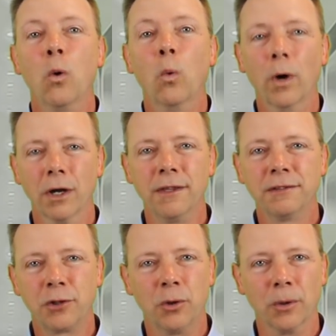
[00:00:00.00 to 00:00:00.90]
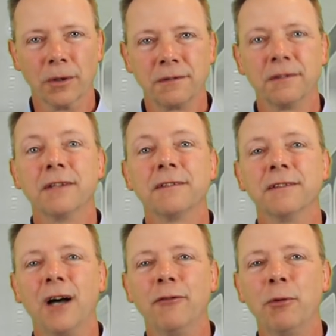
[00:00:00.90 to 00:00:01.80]
Will this course
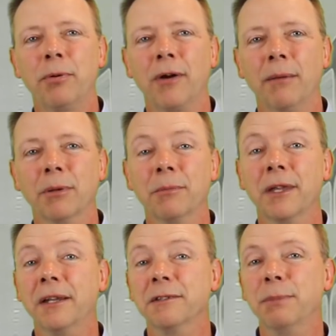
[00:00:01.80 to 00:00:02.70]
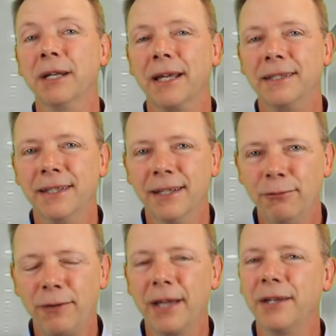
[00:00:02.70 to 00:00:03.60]
solve a problem that has been
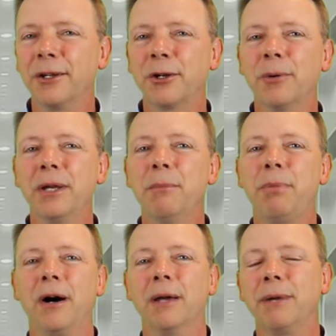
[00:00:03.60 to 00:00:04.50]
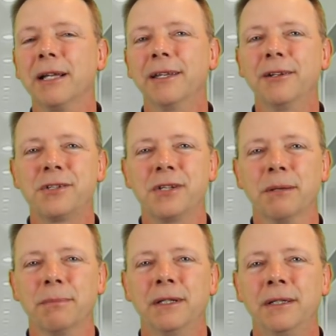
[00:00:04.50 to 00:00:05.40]
identified and agreed upon by
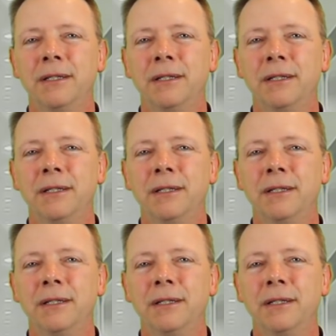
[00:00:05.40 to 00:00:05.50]
leadership?